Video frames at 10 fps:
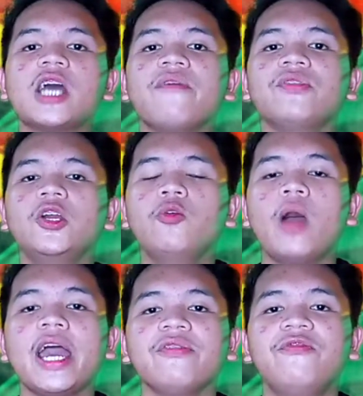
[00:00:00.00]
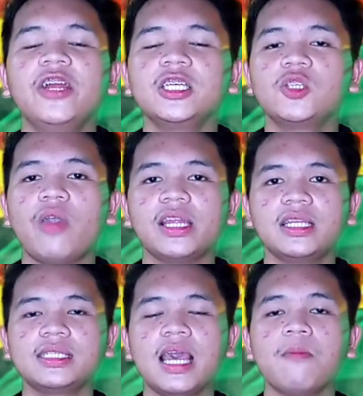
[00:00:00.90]
chapter 1 verse
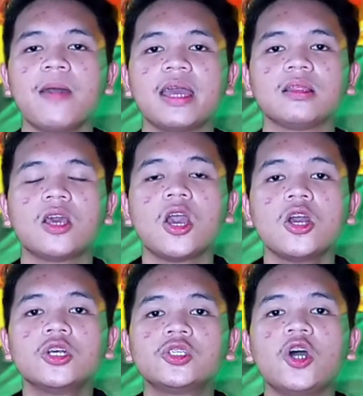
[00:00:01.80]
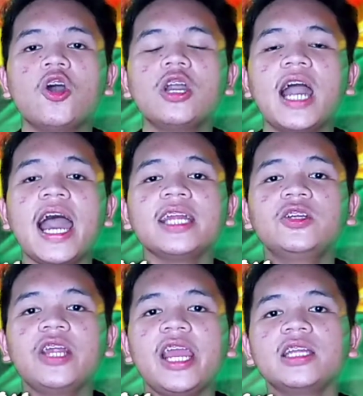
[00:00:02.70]
27. So God
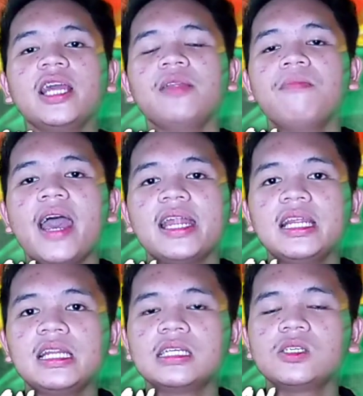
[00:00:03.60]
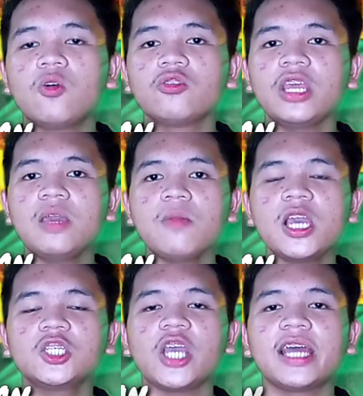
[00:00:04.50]
created man in his own
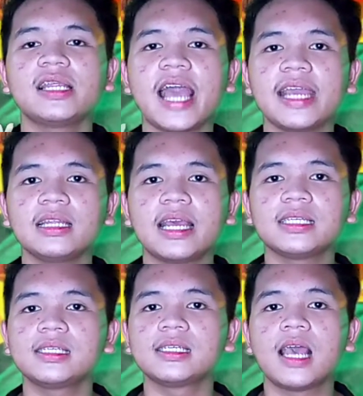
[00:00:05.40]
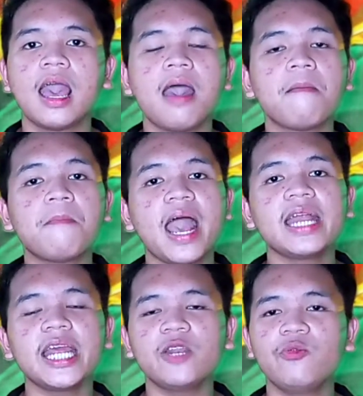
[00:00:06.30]
image and likeness.
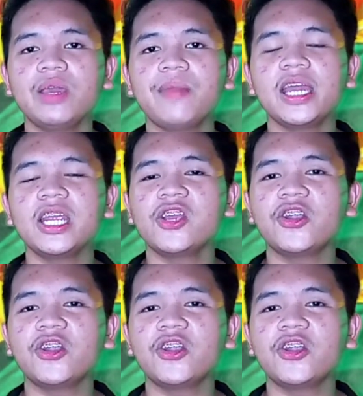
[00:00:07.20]
Man and women, he